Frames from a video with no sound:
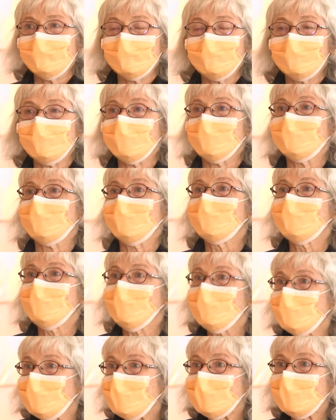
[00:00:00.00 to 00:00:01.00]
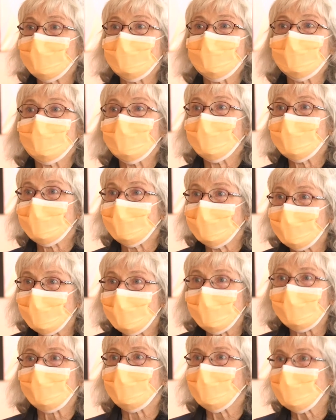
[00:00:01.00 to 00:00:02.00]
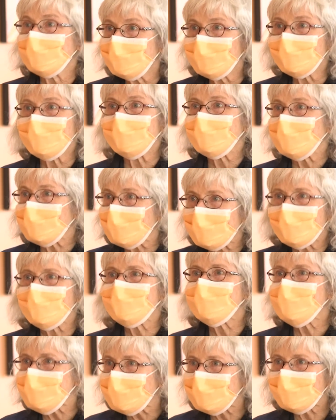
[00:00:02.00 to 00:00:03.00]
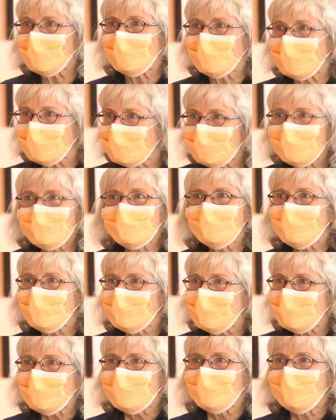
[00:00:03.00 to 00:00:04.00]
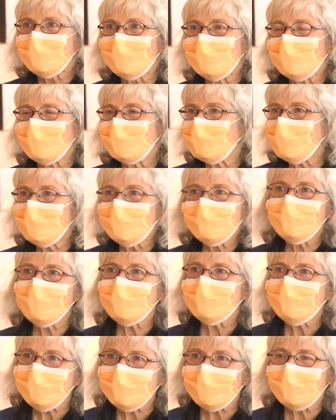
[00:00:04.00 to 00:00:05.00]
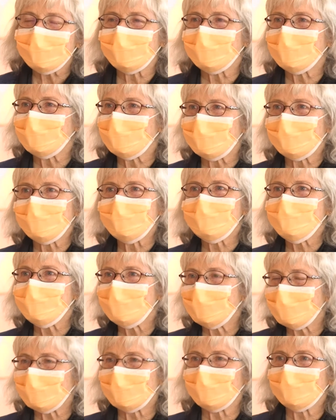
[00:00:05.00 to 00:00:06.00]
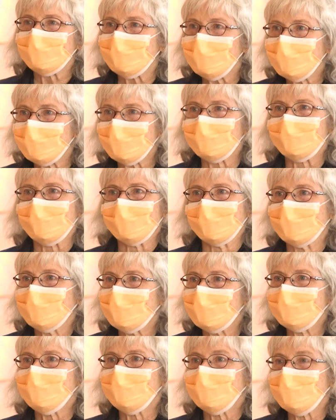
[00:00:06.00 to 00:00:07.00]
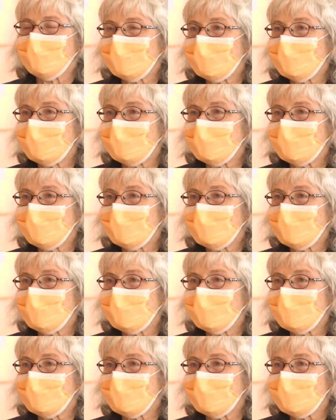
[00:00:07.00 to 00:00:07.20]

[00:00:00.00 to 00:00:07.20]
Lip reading: We have a mobile MRI unit that comes here. We have bone density here. It's not like we don't have what we